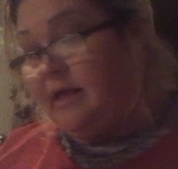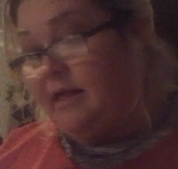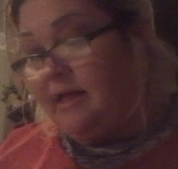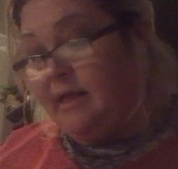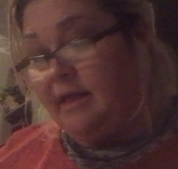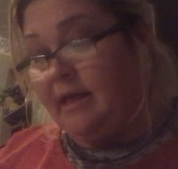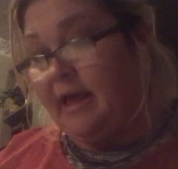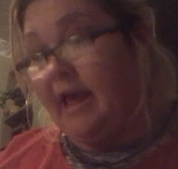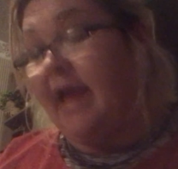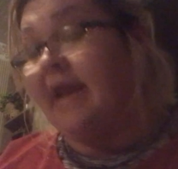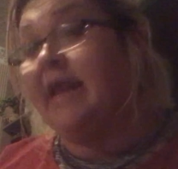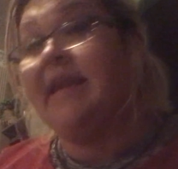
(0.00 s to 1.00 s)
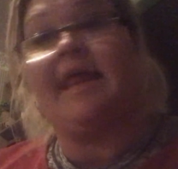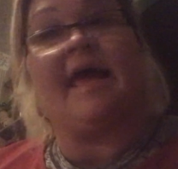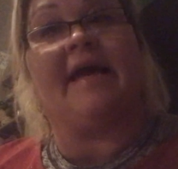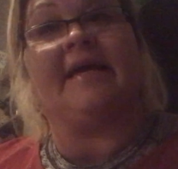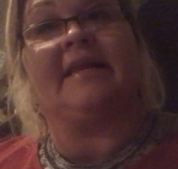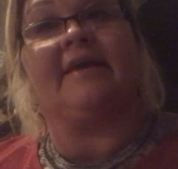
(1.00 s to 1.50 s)
And a
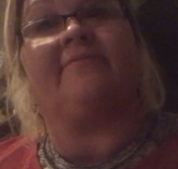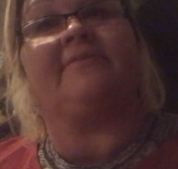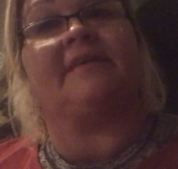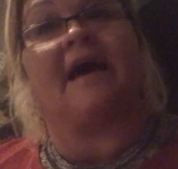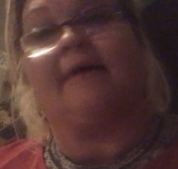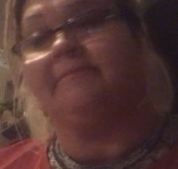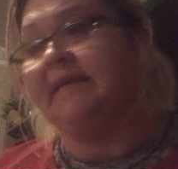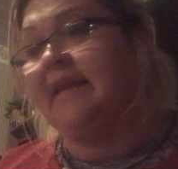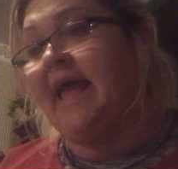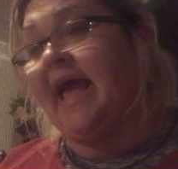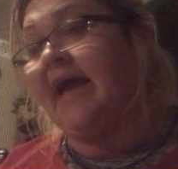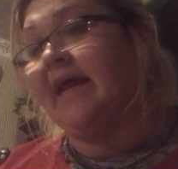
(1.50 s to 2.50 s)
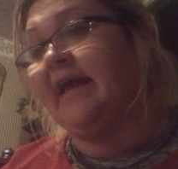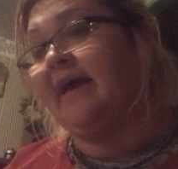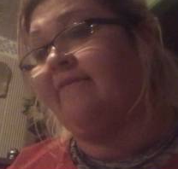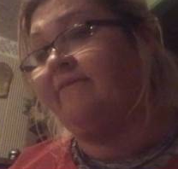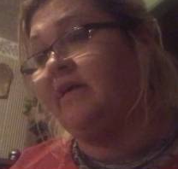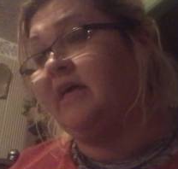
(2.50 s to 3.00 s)
negative times a
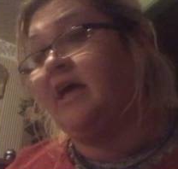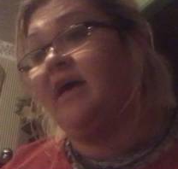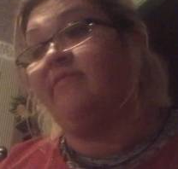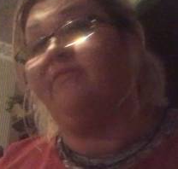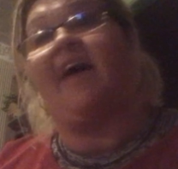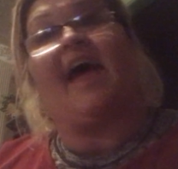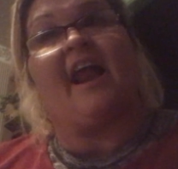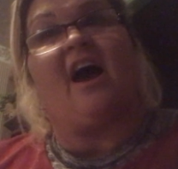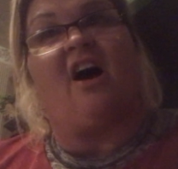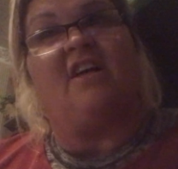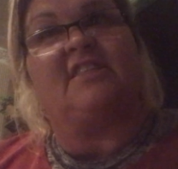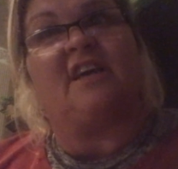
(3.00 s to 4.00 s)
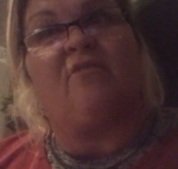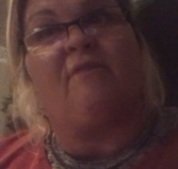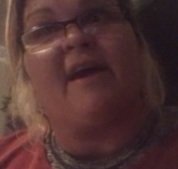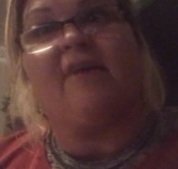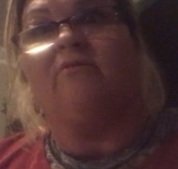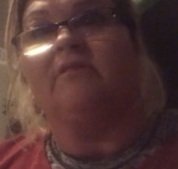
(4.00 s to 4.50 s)
negative, that
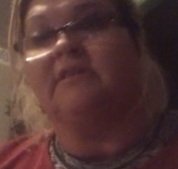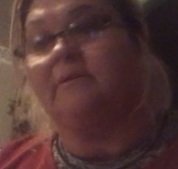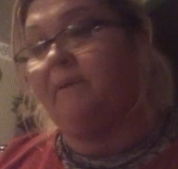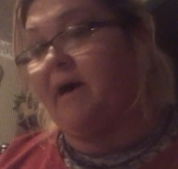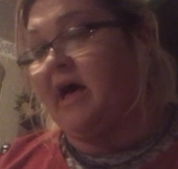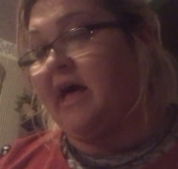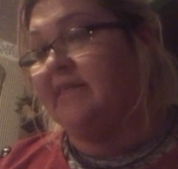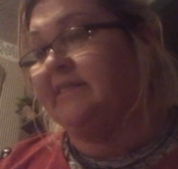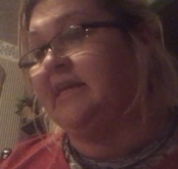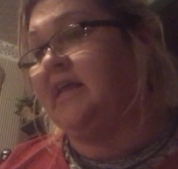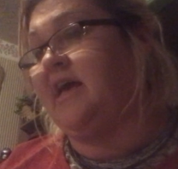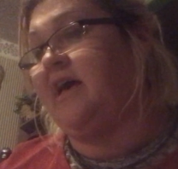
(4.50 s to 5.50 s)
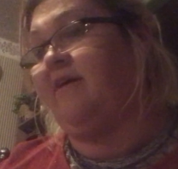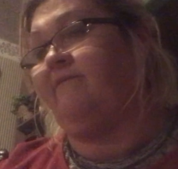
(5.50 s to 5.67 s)
also equals a positive.